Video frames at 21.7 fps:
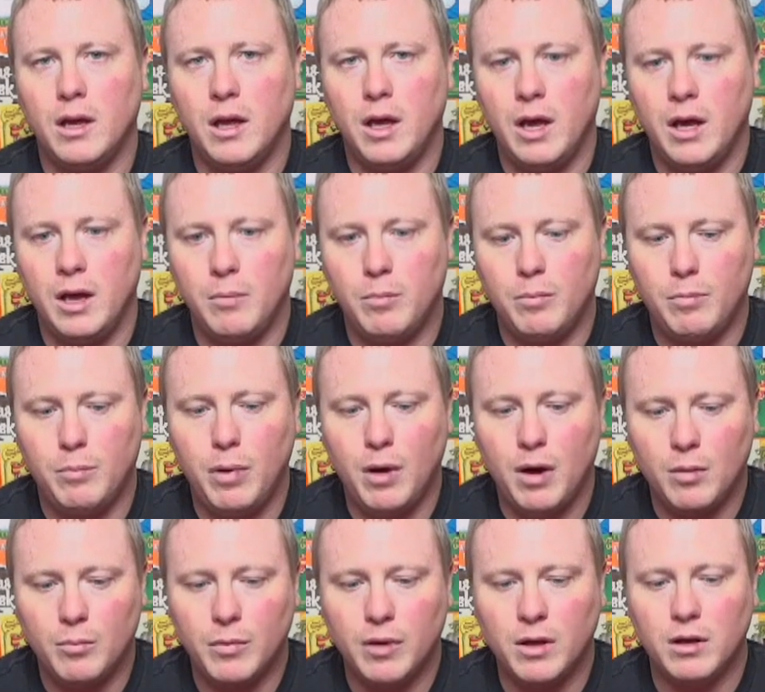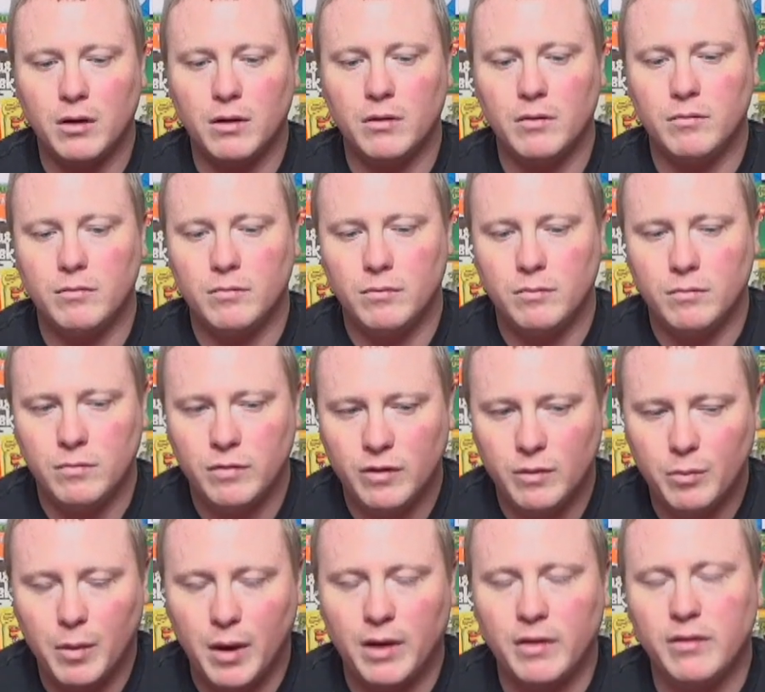a pumpkin
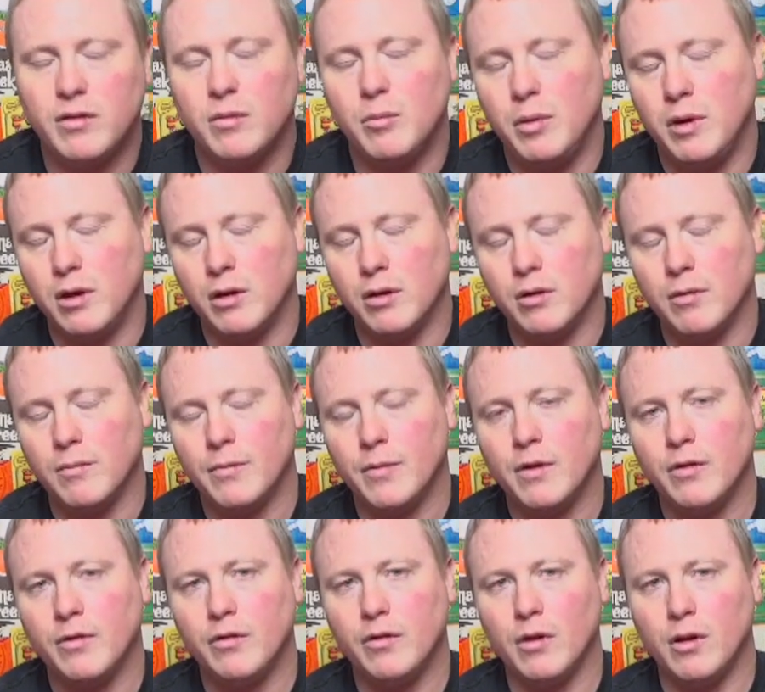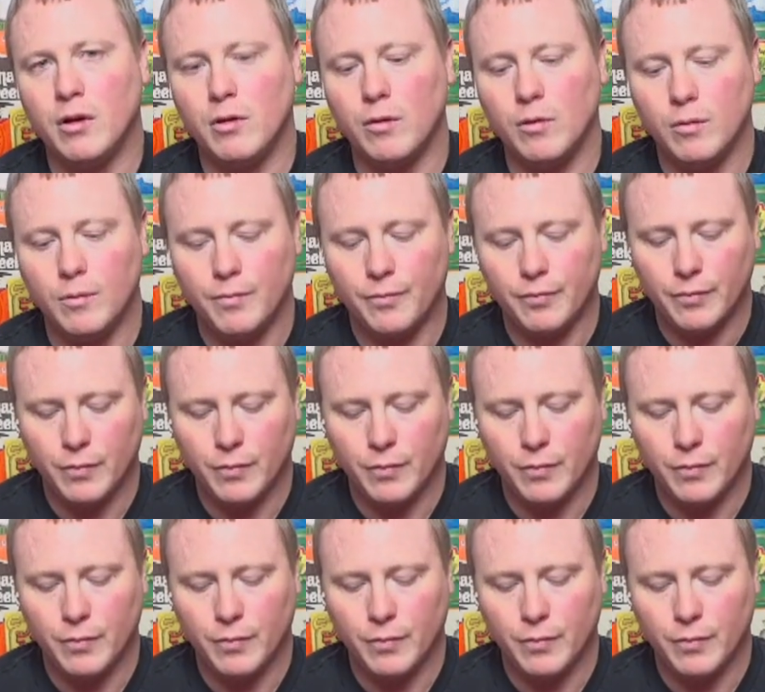spiced beer. So